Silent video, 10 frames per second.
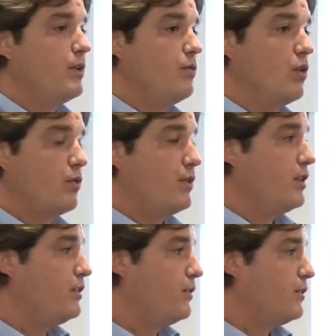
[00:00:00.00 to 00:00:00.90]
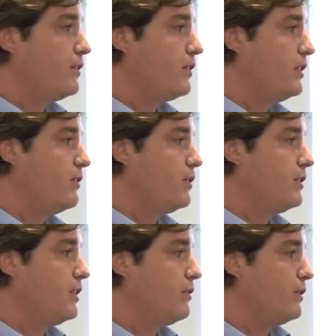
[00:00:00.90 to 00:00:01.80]
We work in a different
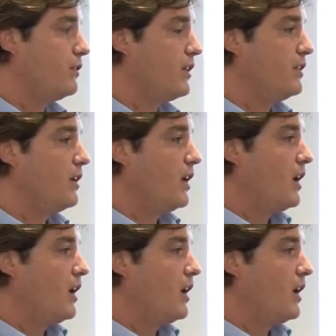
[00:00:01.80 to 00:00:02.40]
different different state.